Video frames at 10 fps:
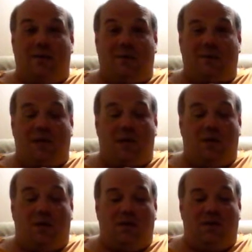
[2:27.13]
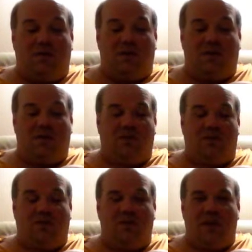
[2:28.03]
which not only
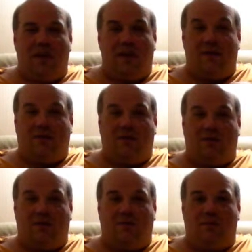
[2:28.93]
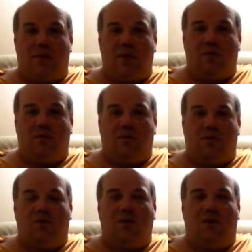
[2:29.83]
features episodes of My
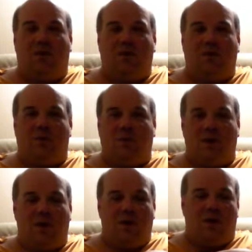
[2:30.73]
Universe, but also